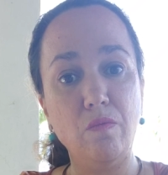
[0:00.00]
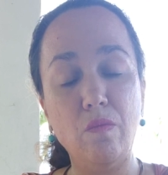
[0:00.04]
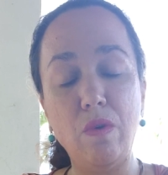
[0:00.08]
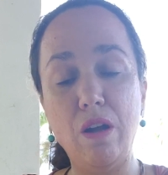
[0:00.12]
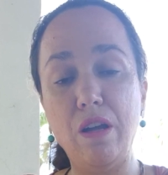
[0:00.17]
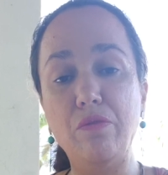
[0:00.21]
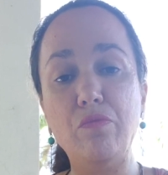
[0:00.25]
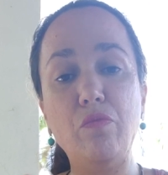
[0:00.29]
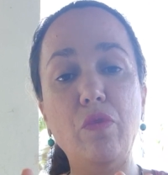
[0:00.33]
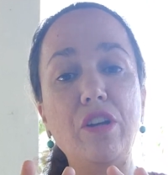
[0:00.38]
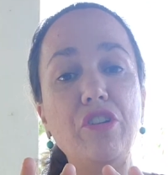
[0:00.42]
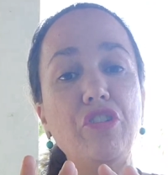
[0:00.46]

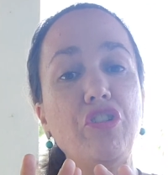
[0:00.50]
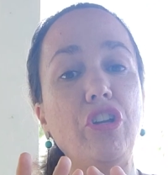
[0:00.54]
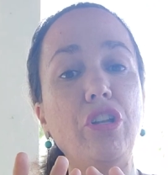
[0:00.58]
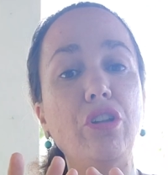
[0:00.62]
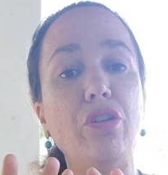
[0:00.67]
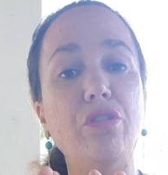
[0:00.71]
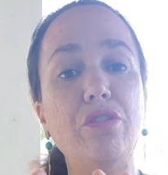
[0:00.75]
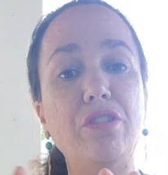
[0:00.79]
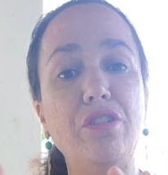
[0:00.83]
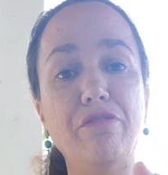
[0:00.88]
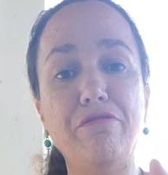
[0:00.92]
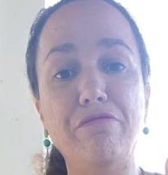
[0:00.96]
and watch a
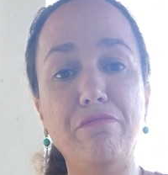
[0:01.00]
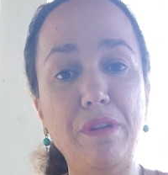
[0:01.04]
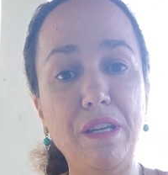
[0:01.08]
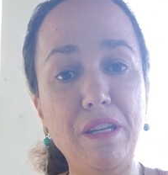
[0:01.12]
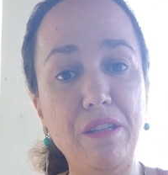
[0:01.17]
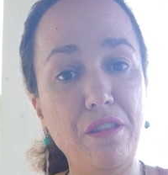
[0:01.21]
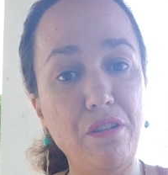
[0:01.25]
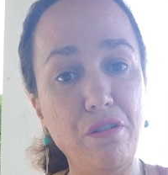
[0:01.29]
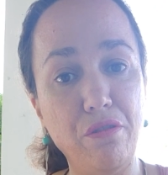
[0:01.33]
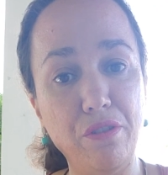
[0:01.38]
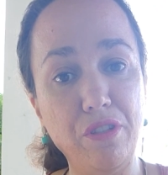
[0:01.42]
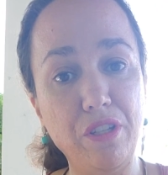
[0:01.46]
lot of
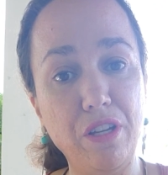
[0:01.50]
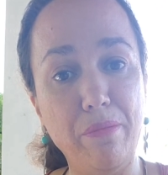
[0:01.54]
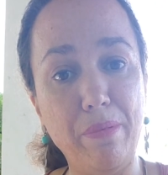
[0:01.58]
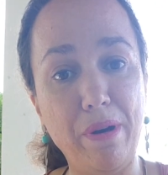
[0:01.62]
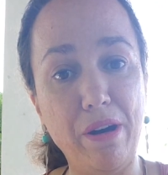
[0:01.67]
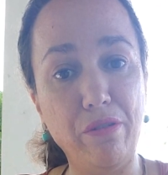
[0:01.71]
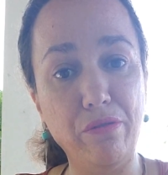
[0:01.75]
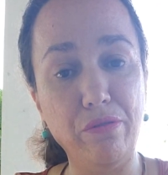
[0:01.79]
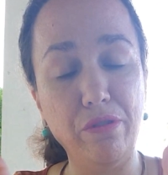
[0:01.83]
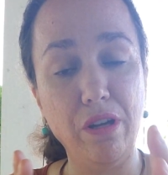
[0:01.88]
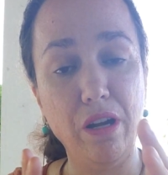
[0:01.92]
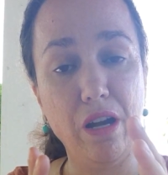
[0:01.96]
videos
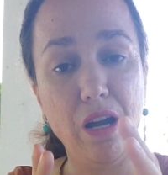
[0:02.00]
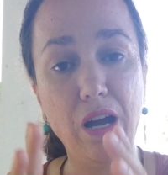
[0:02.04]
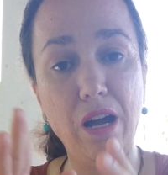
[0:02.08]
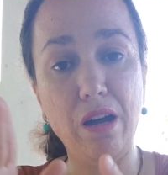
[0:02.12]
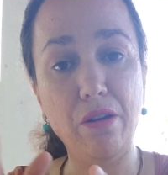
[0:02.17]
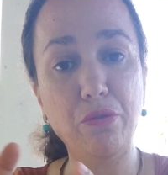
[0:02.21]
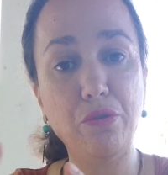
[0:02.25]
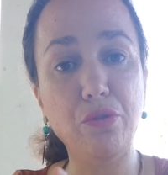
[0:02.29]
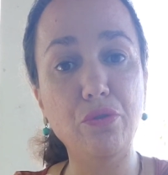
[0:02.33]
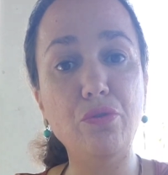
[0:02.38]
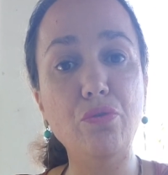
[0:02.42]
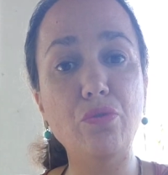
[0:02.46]
about
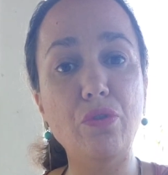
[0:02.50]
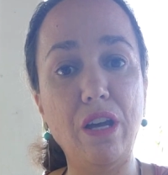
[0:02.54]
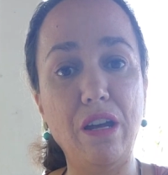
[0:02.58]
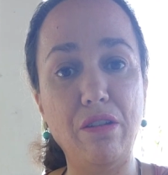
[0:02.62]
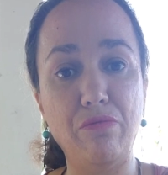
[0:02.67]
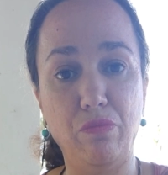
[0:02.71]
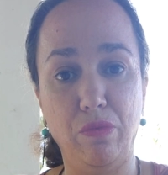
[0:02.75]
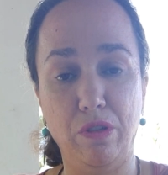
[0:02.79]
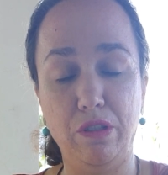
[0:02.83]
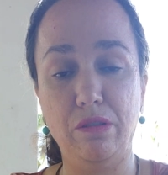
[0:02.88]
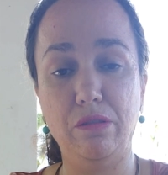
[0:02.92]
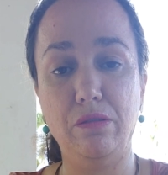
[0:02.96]
how to do
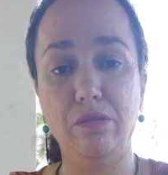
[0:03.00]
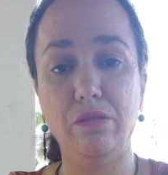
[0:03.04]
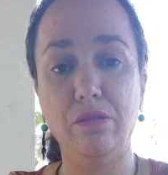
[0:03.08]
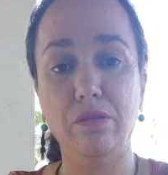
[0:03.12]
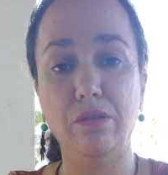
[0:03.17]
that one.